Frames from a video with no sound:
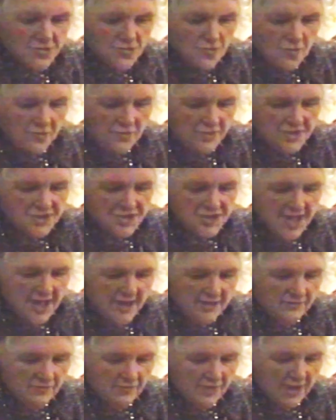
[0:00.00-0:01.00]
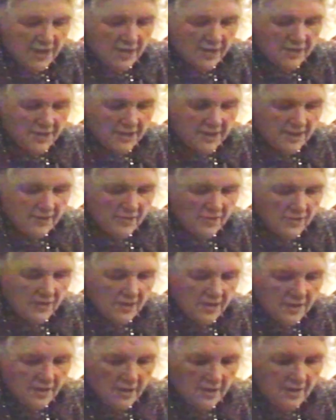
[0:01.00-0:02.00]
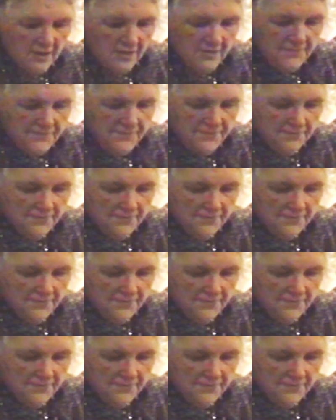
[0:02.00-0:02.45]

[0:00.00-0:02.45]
there's a woman's handbag down there,